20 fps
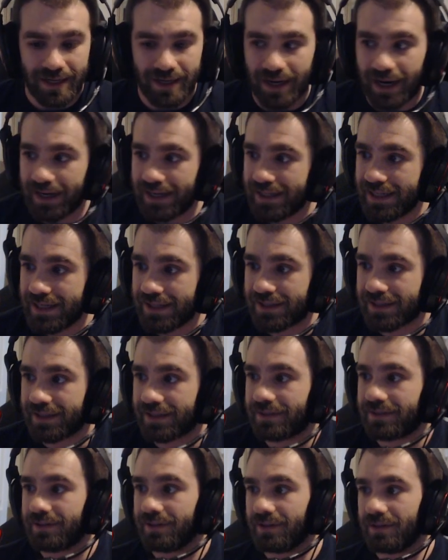need
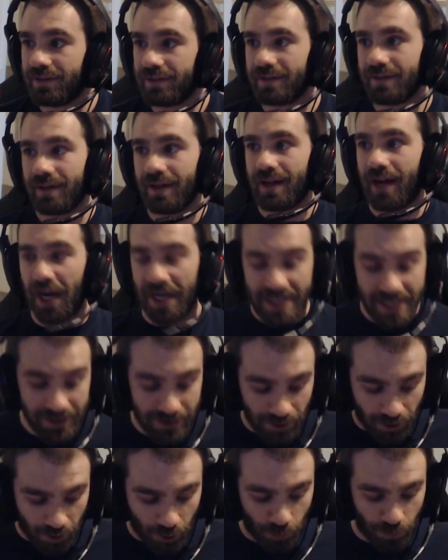to
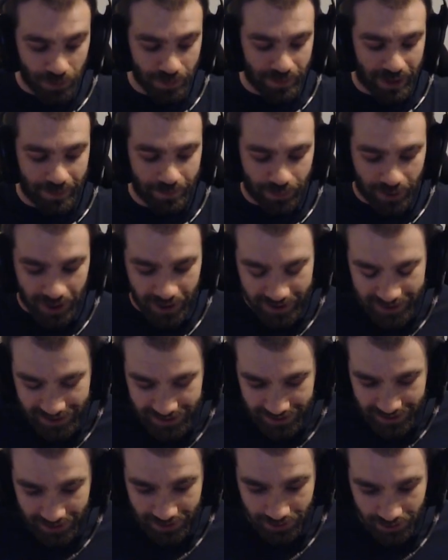open my
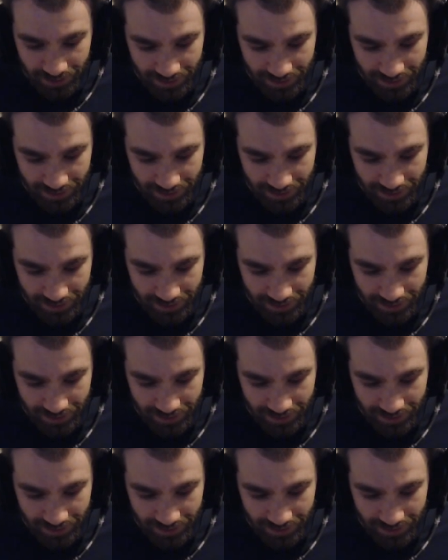body